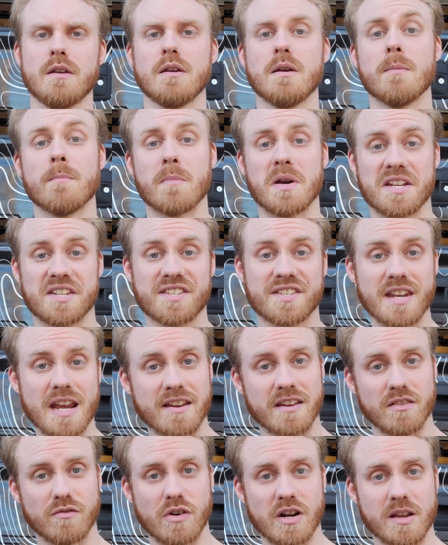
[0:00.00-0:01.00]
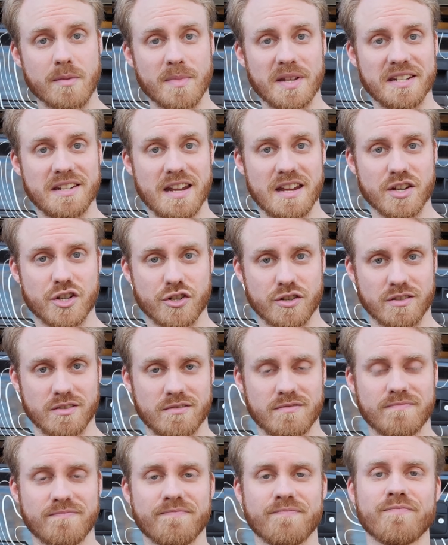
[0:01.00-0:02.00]
My second recommendation,
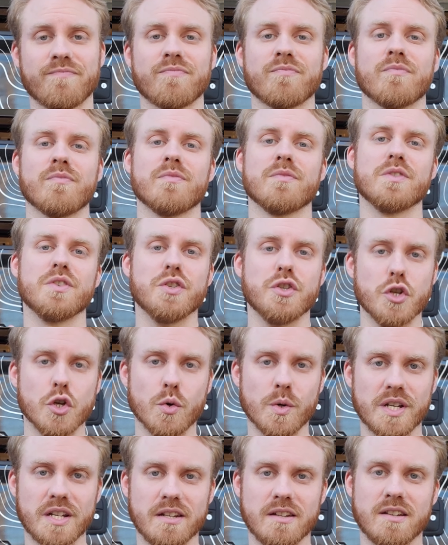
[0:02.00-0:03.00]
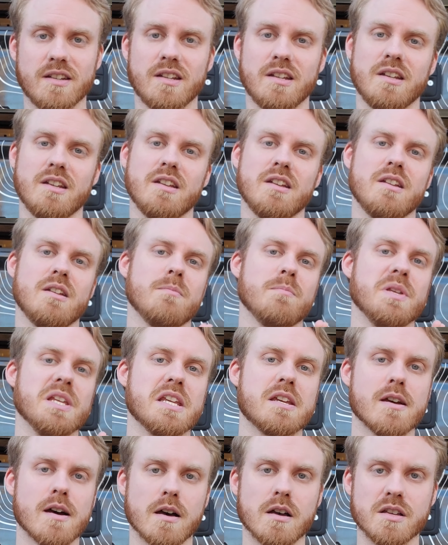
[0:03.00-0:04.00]
do it
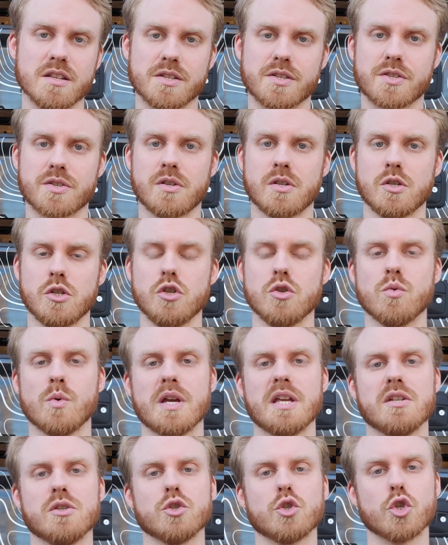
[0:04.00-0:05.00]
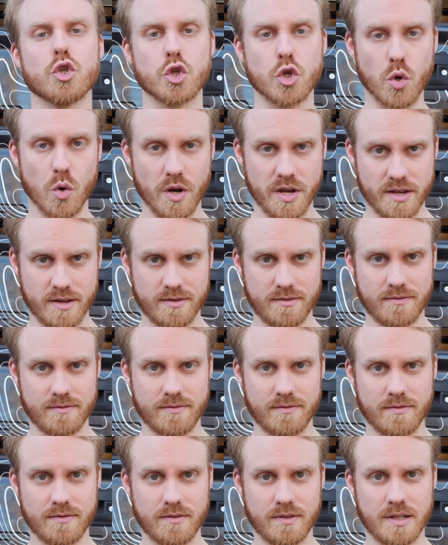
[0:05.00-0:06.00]
because you enjoy it.
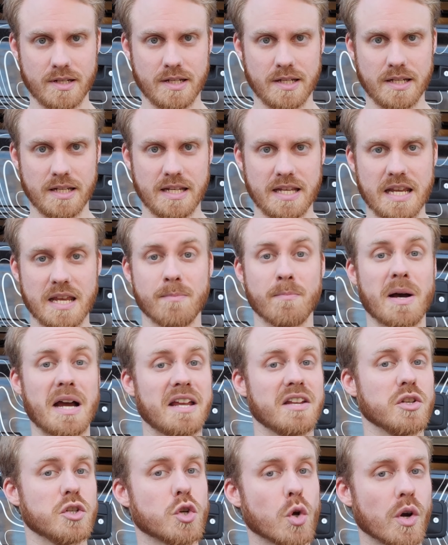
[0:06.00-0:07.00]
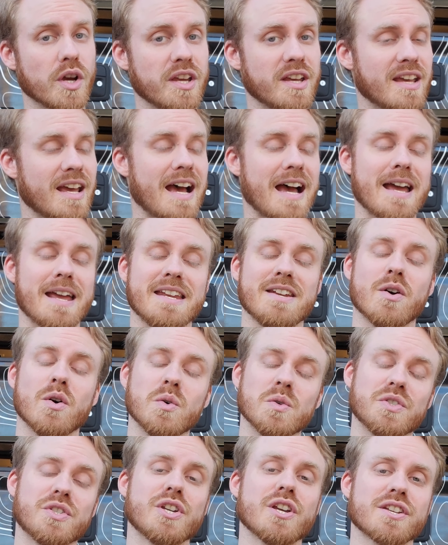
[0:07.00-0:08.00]
And by enjoy it, I
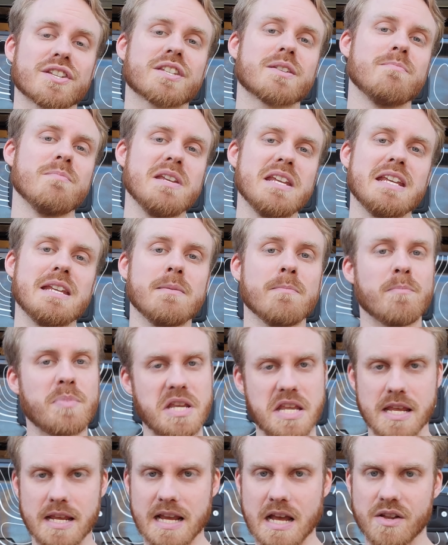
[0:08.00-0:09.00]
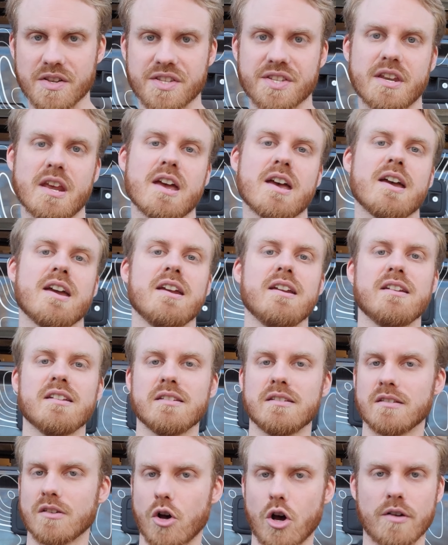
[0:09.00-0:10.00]
don't just mean being outside
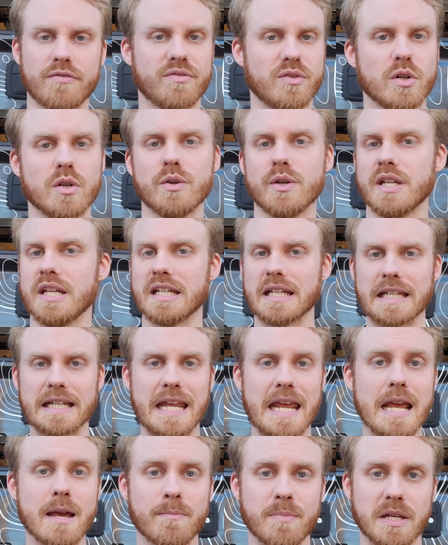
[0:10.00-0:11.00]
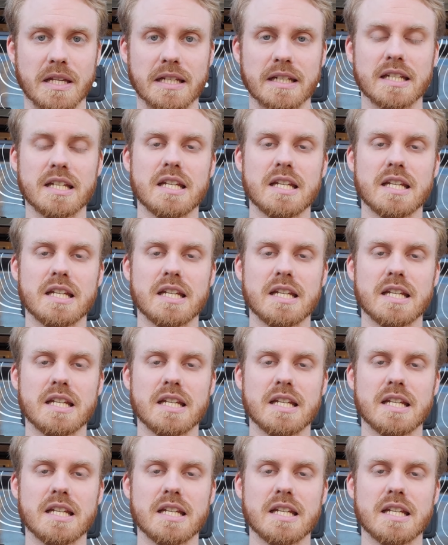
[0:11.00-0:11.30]
and off-roading and camping.